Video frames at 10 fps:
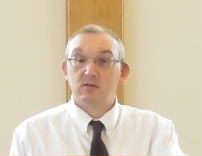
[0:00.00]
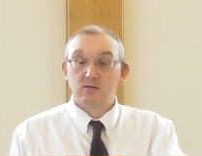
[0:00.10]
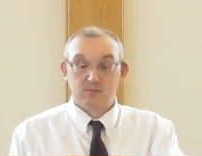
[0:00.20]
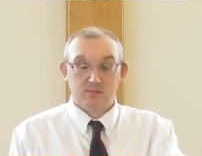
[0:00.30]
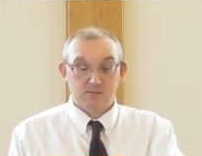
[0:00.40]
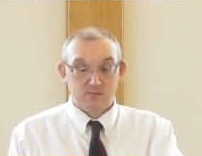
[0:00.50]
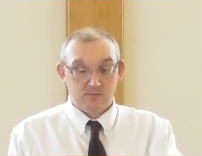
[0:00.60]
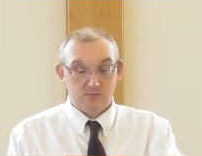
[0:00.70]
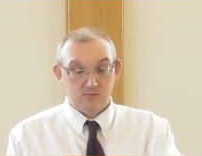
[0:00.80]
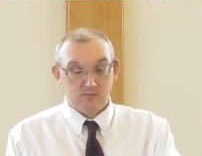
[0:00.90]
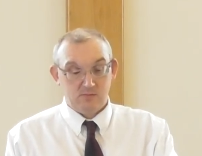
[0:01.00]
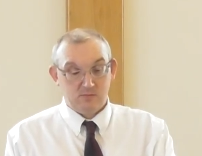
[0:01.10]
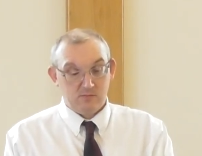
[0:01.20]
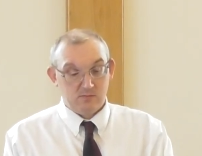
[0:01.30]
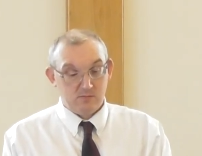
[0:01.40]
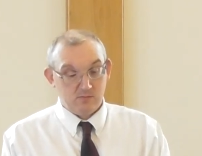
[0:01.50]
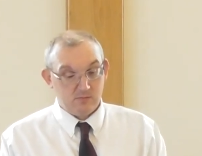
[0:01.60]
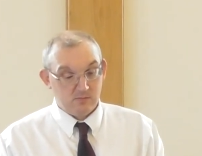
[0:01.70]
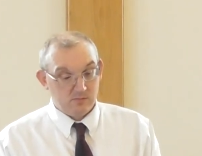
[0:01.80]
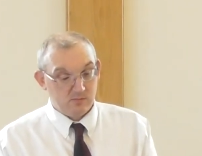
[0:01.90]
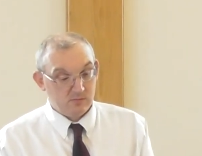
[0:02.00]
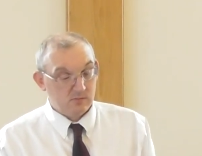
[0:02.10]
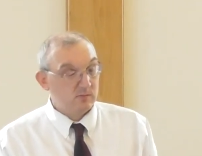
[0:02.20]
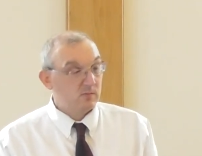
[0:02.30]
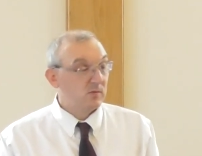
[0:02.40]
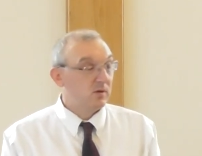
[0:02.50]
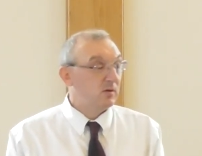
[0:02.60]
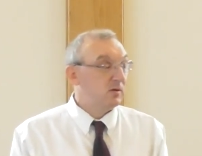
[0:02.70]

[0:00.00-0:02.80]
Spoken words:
Nobody speaks.